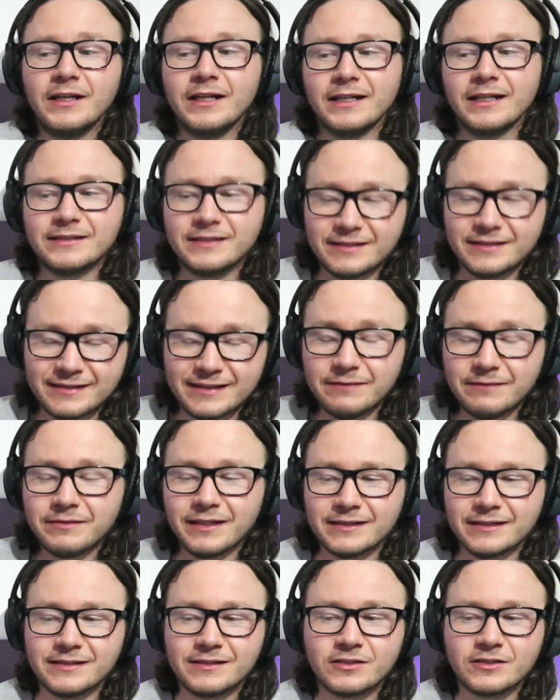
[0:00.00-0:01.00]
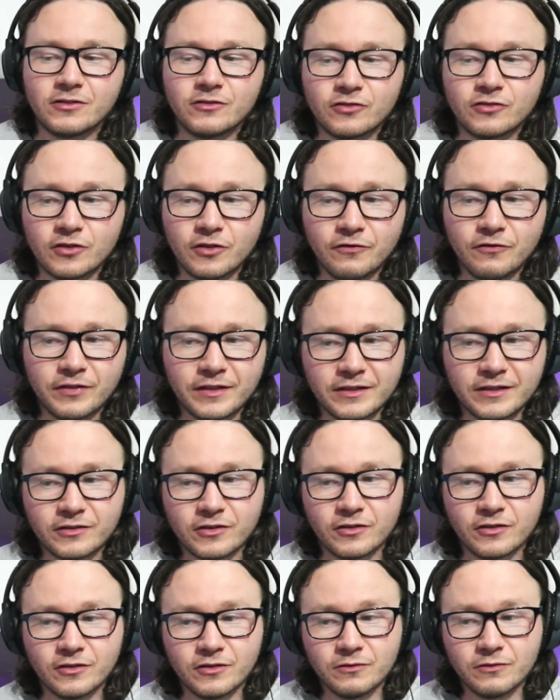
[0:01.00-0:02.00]
And she seems like she's concerned for this
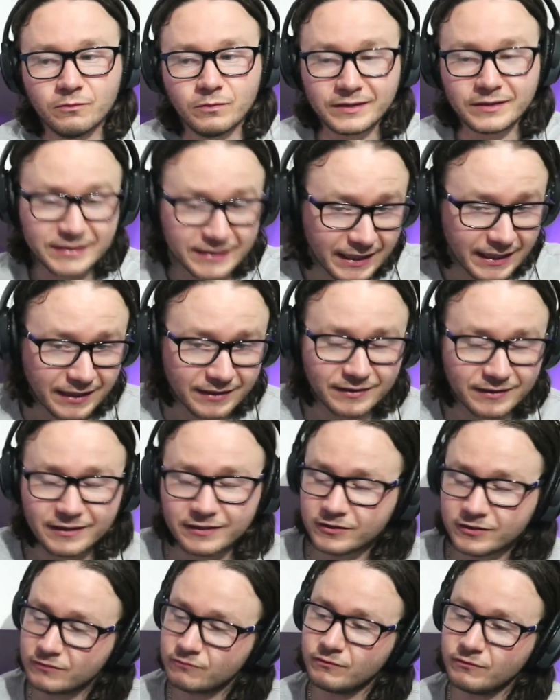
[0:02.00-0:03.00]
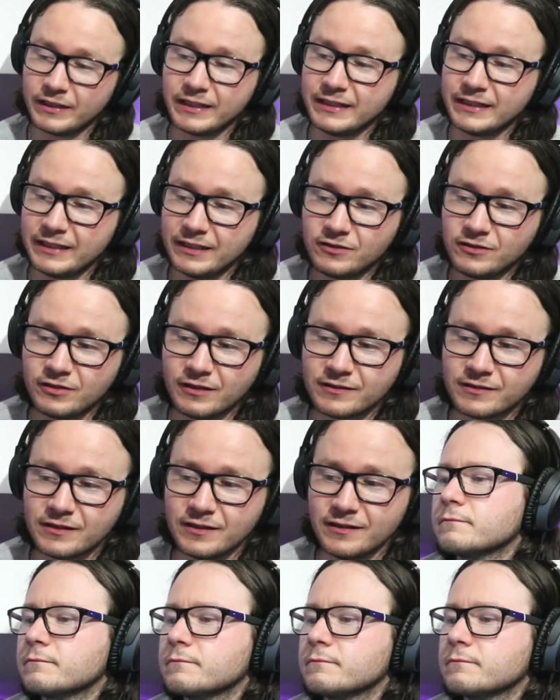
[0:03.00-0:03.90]
girl, which again, is really interesting.